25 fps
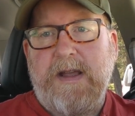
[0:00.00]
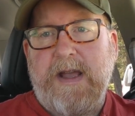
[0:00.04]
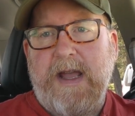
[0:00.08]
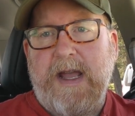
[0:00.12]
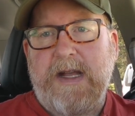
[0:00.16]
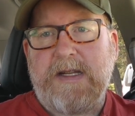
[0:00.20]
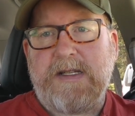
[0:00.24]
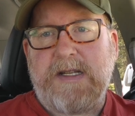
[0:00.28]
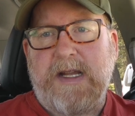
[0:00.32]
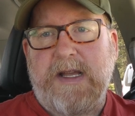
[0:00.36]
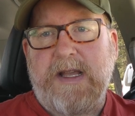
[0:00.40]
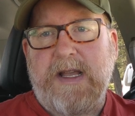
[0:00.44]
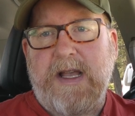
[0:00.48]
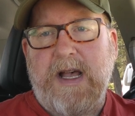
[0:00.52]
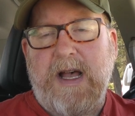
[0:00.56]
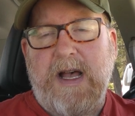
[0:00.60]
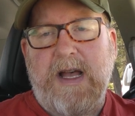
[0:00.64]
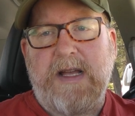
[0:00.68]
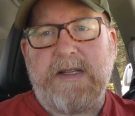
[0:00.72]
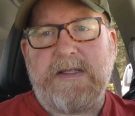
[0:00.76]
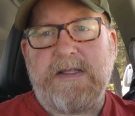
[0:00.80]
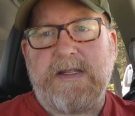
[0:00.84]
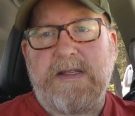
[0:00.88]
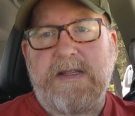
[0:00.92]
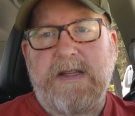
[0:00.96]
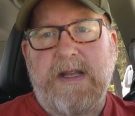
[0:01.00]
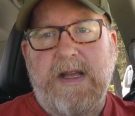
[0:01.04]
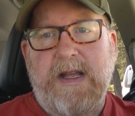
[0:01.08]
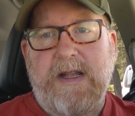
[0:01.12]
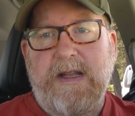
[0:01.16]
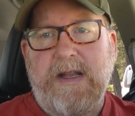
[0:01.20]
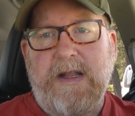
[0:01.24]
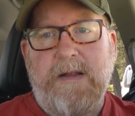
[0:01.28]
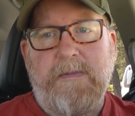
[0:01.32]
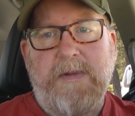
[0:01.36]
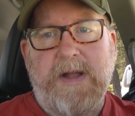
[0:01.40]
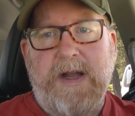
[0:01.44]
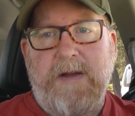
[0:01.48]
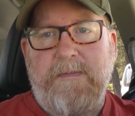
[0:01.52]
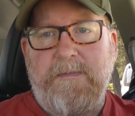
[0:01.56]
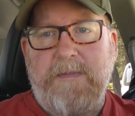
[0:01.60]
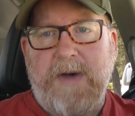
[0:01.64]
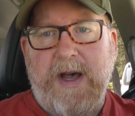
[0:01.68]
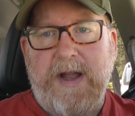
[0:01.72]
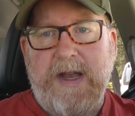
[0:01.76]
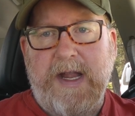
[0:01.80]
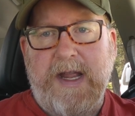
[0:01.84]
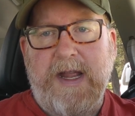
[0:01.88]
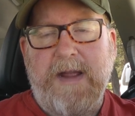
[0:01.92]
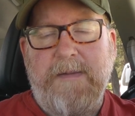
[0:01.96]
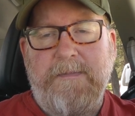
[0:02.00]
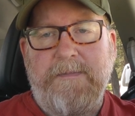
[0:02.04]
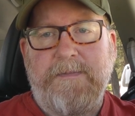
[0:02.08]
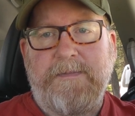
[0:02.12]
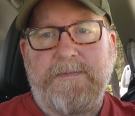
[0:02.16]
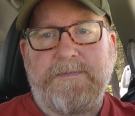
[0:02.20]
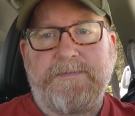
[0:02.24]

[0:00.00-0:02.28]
actually costs a little bit of money.